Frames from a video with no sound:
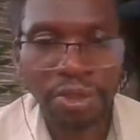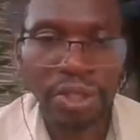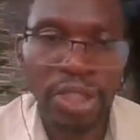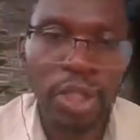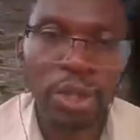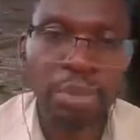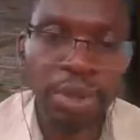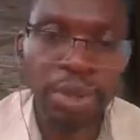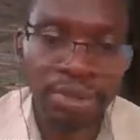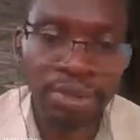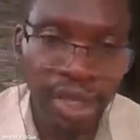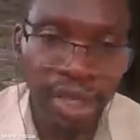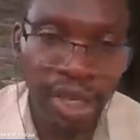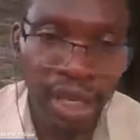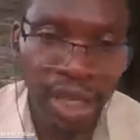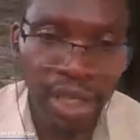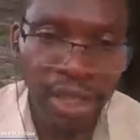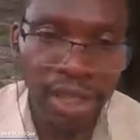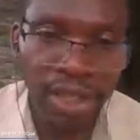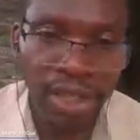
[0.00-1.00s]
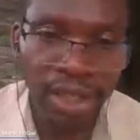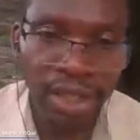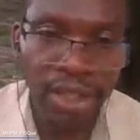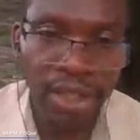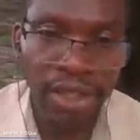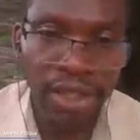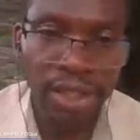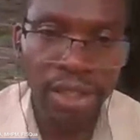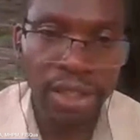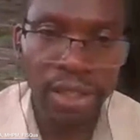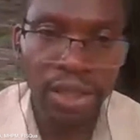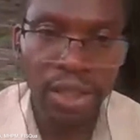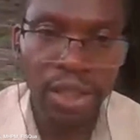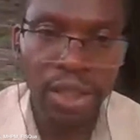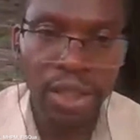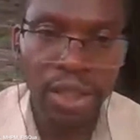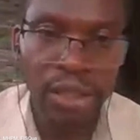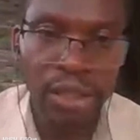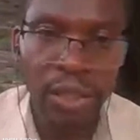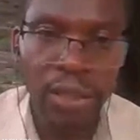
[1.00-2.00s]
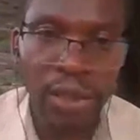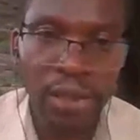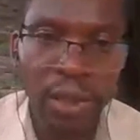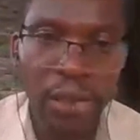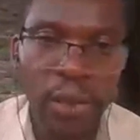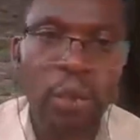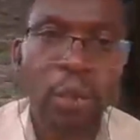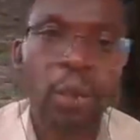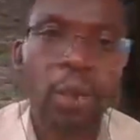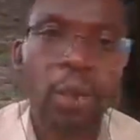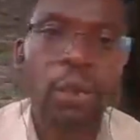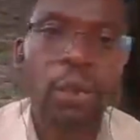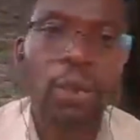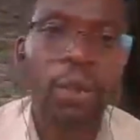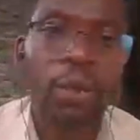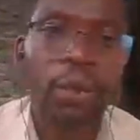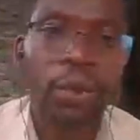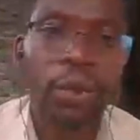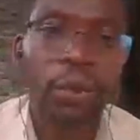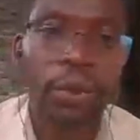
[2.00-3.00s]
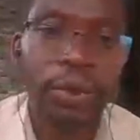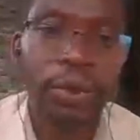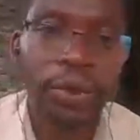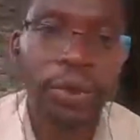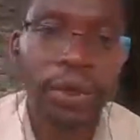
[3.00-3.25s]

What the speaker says: for this privilege to